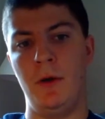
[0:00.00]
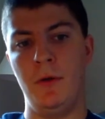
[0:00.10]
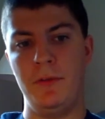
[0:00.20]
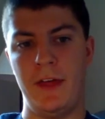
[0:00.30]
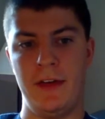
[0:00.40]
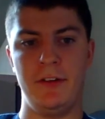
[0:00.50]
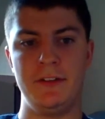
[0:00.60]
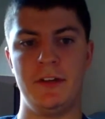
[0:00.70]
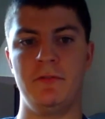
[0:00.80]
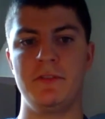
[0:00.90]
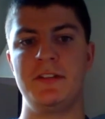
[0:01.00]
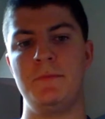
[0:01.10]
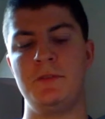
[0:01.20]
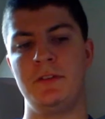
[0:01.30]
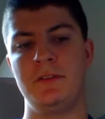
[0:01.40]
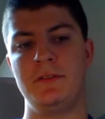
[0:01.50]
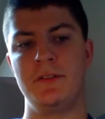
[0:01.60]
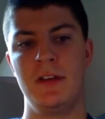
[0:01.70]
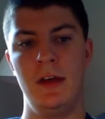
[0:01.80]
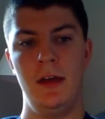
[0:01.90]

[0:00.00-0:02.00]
both having 10 receptions.